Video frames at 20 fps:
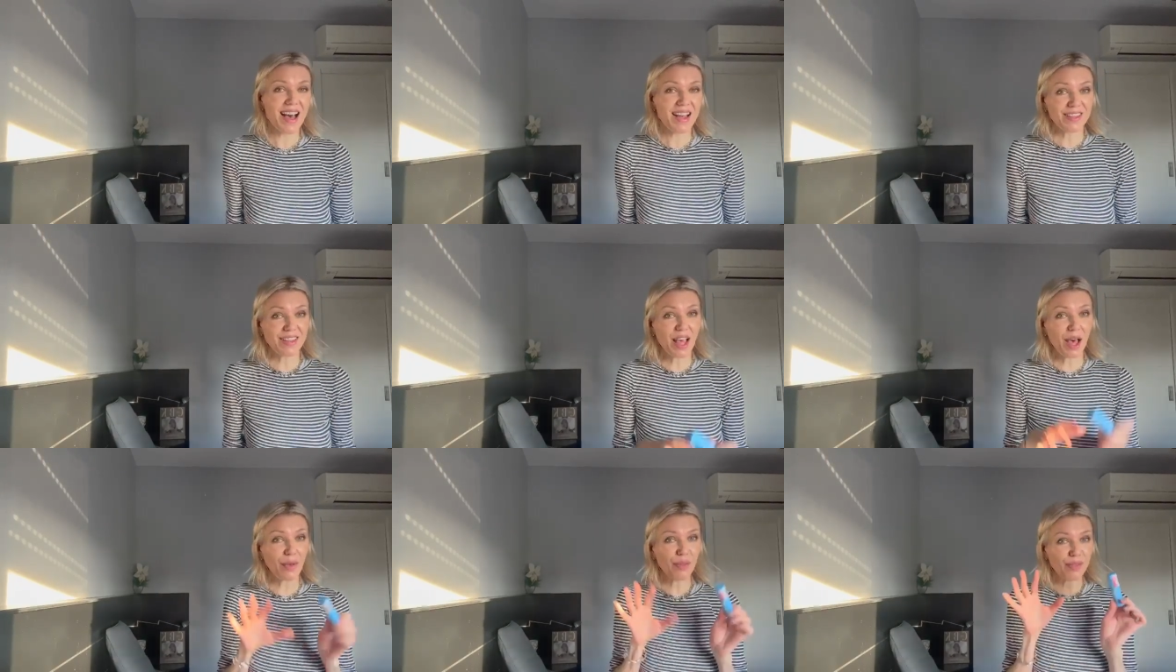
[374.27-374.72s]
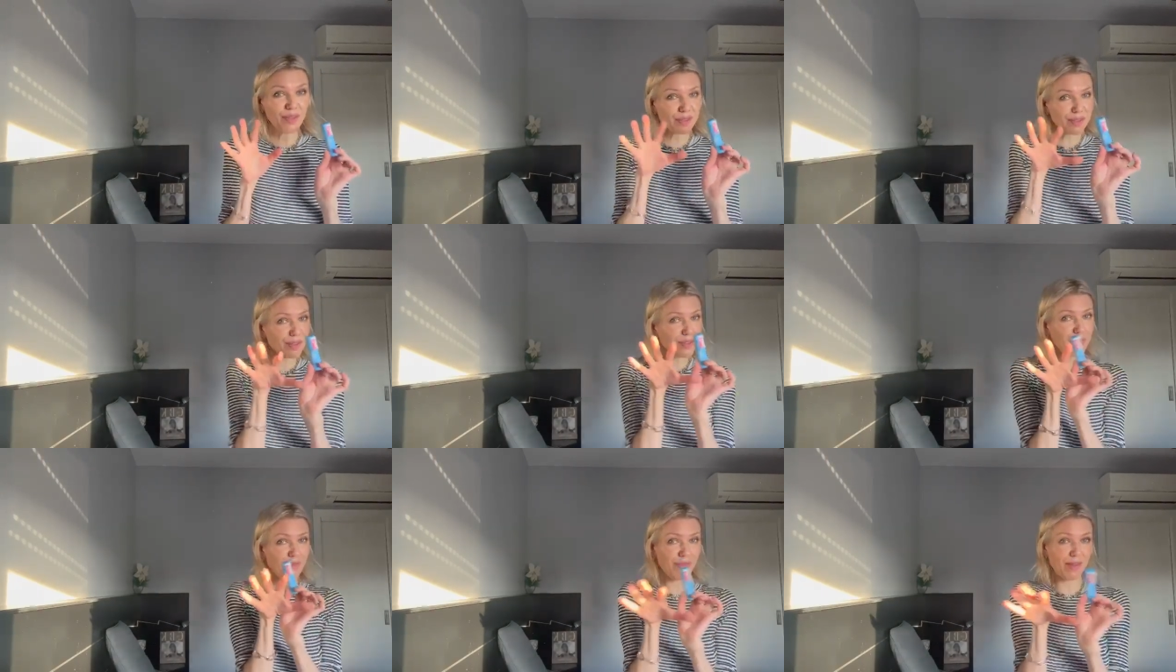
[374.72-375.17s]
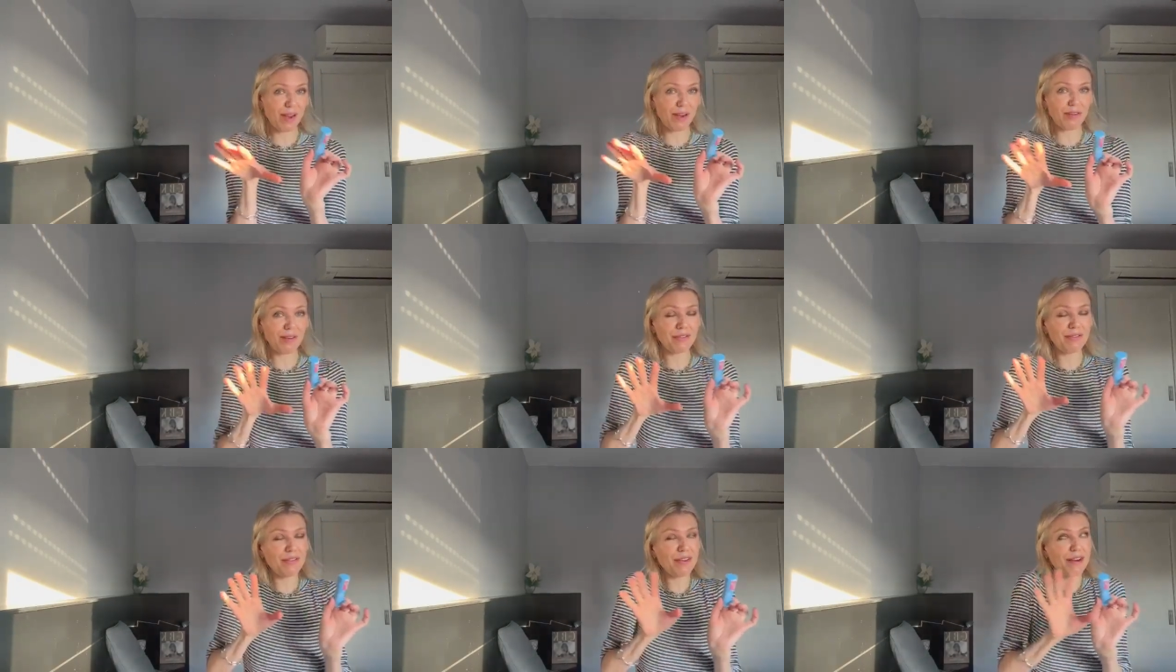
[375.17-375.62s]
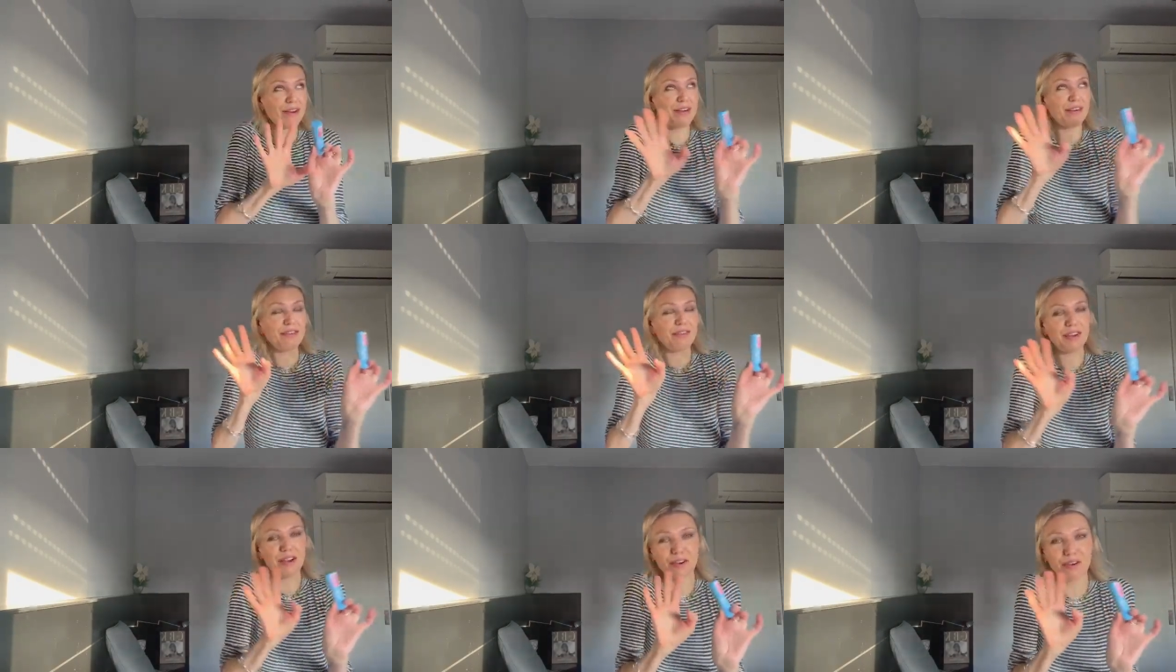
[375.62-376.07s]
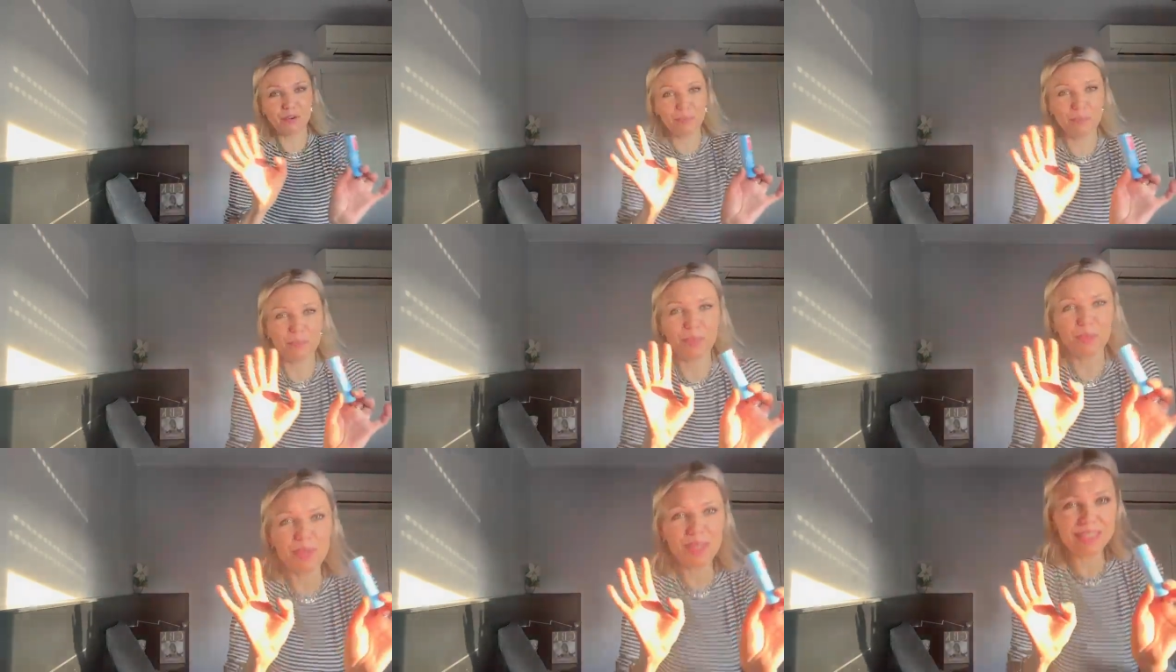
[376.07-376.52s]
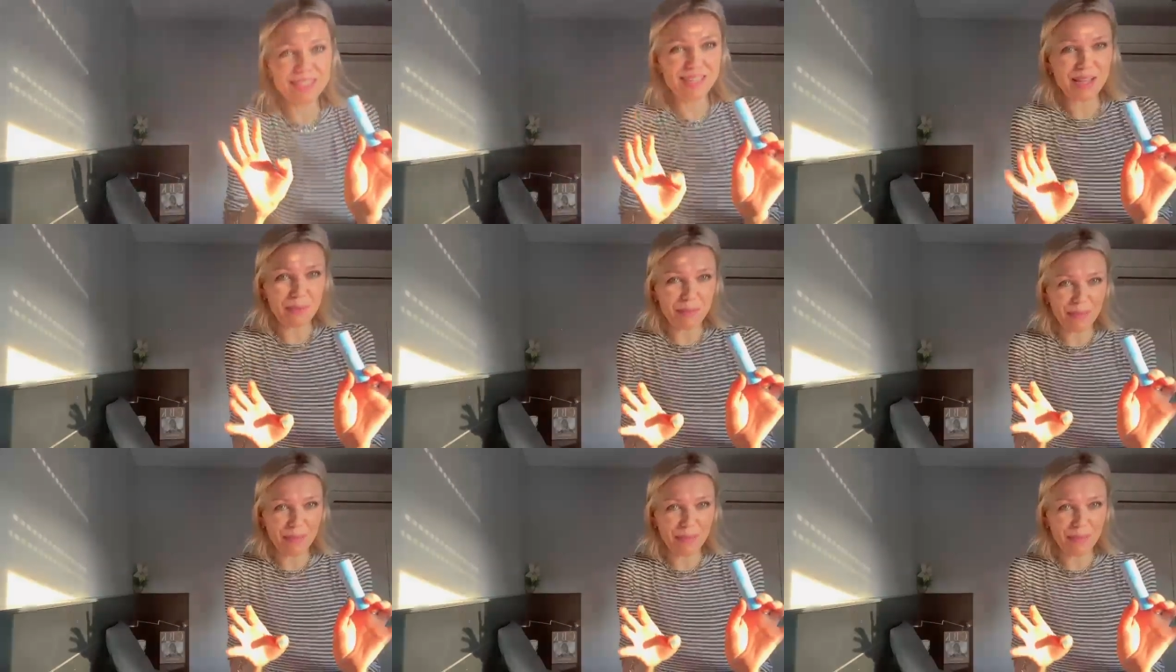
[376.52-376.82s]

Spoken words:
Now, this is a very, very, very pretty